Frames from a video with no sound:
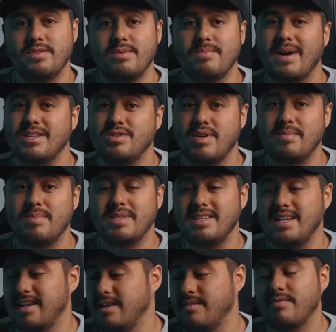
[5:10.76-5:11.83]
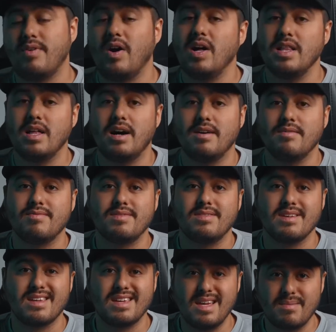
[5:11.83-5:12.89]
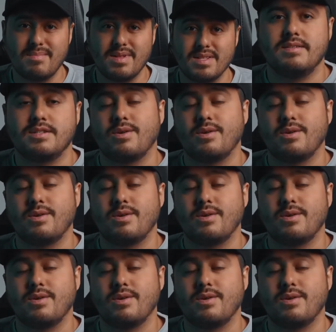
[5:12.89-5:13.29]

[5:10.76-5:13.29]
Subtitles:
during my trip did it fall off the gimbal.